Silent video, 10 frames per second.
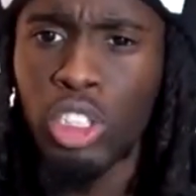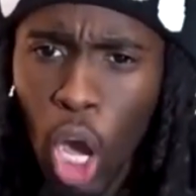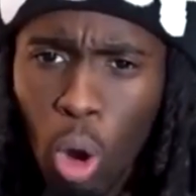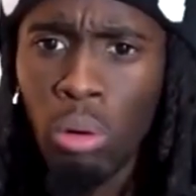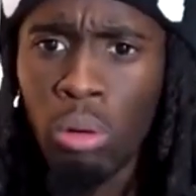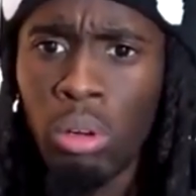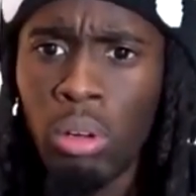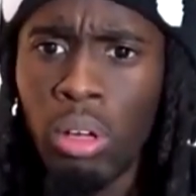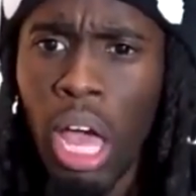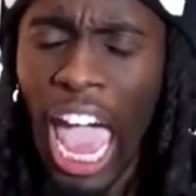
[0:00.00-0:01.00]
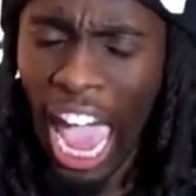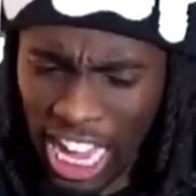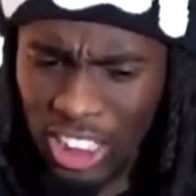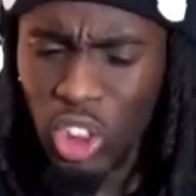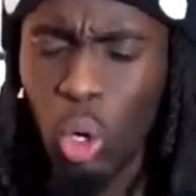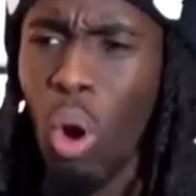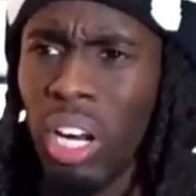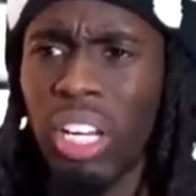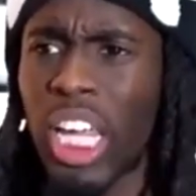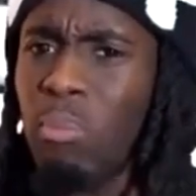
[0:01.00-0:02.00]
So, as the one
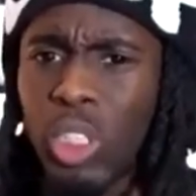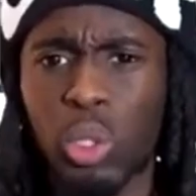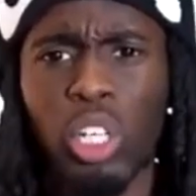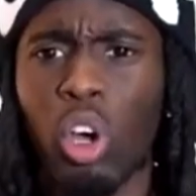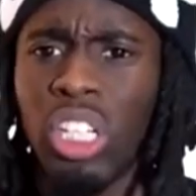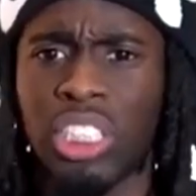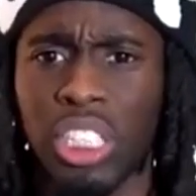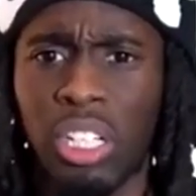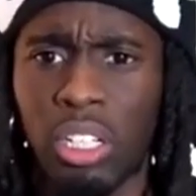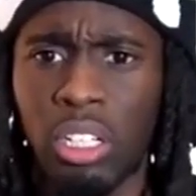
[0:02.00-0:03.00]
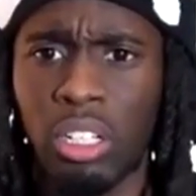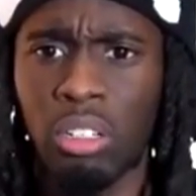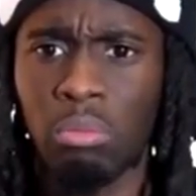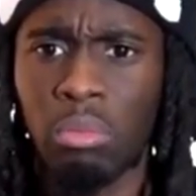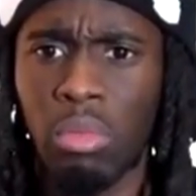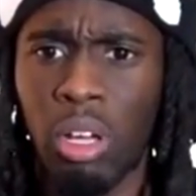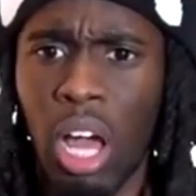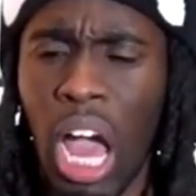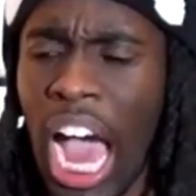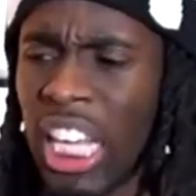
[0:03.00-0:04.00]
in between all this shit,
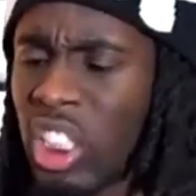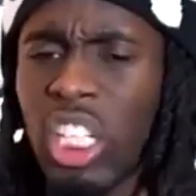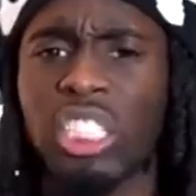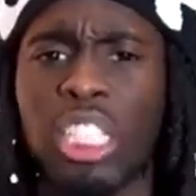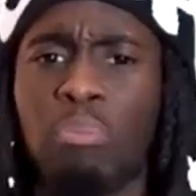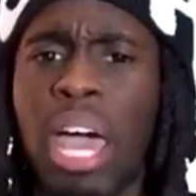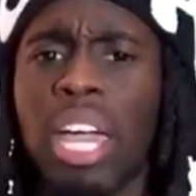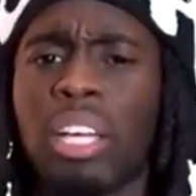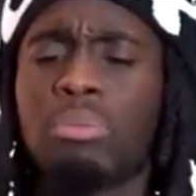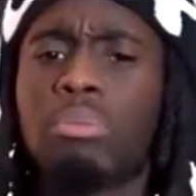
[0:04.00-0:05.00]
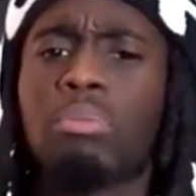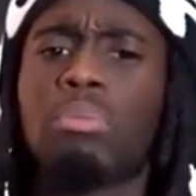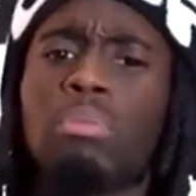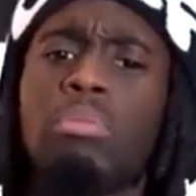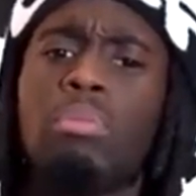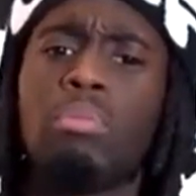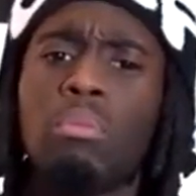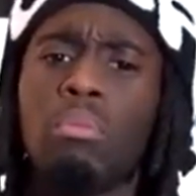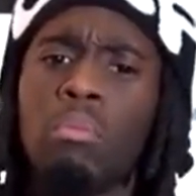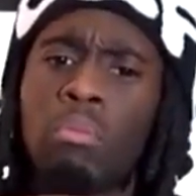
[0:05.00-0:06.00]
I took a step back.
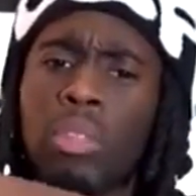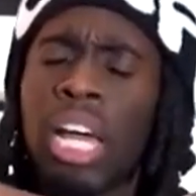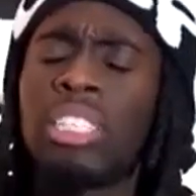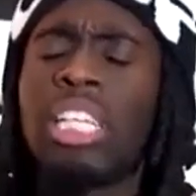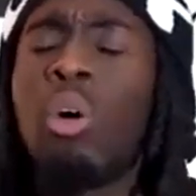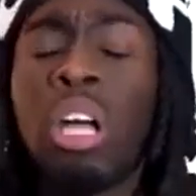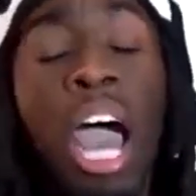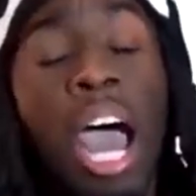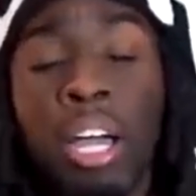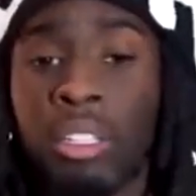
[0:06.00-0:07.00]
I said, yo, Kai,